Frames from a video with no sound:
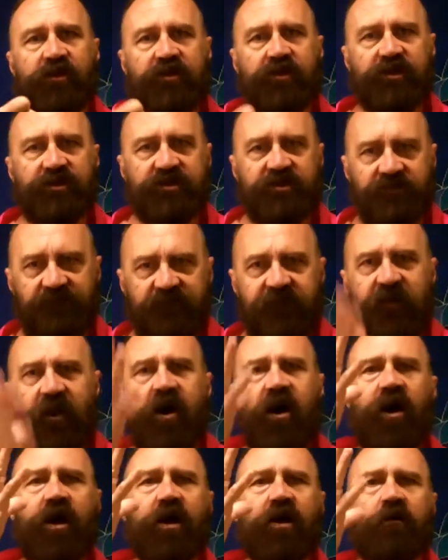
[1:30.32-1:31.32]
that the
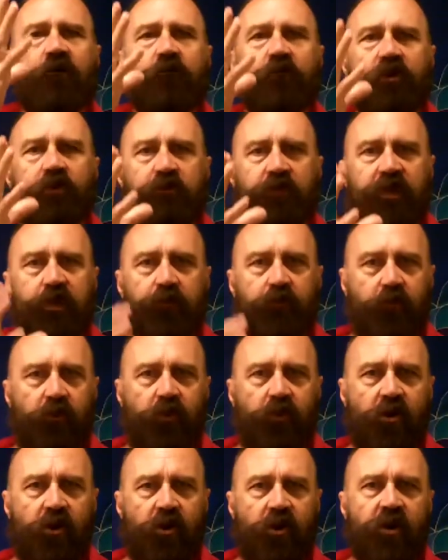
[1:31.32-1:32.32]
divine would be
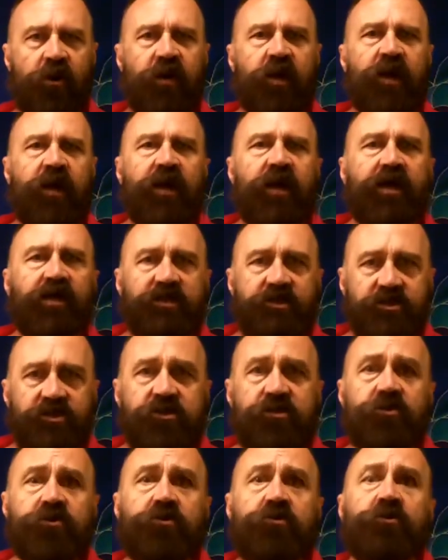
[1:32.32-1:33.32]
born
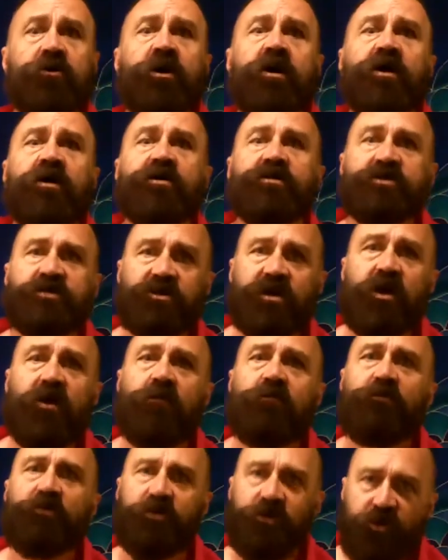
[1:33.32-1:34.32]
into
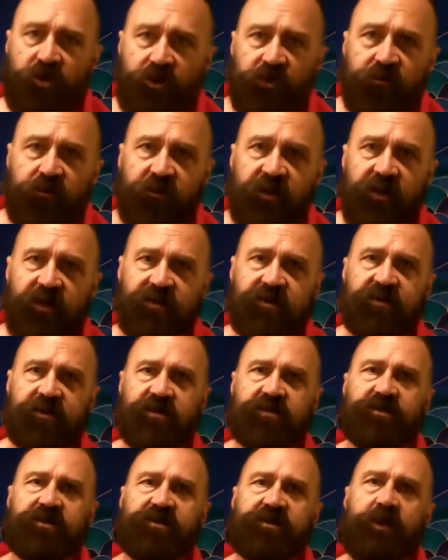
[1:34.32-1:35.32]
some newness,
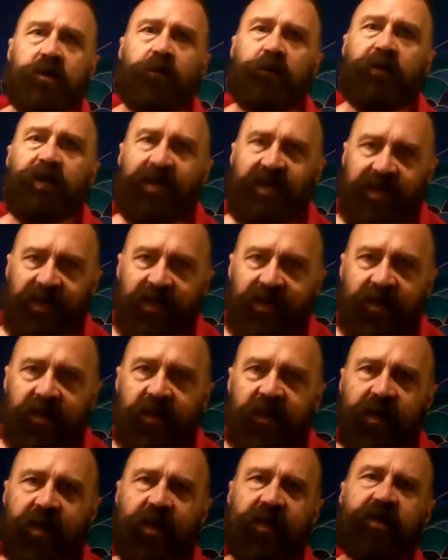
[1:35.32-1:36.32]
some
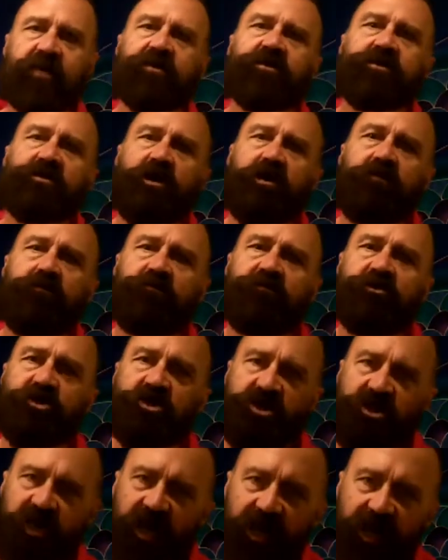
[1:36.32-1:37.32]
healing, some
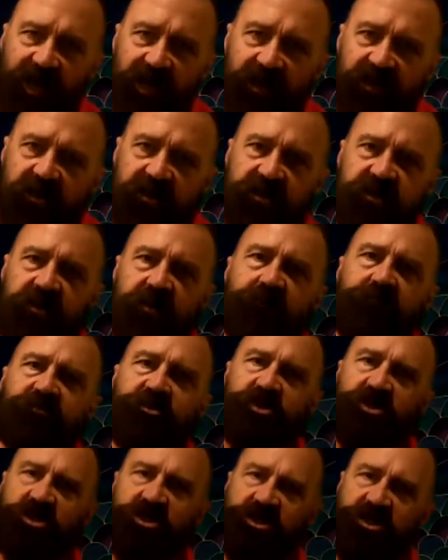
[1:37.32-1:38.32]
change, some
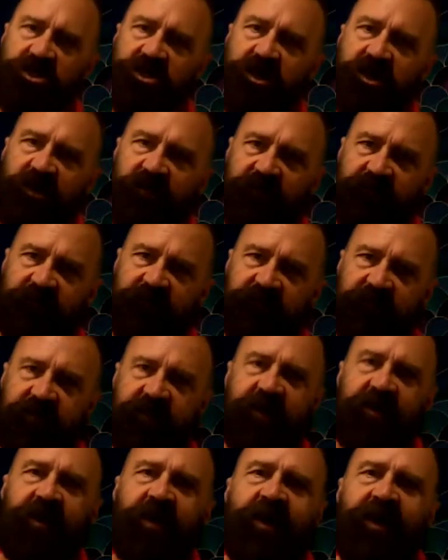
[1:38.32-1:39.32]
shift.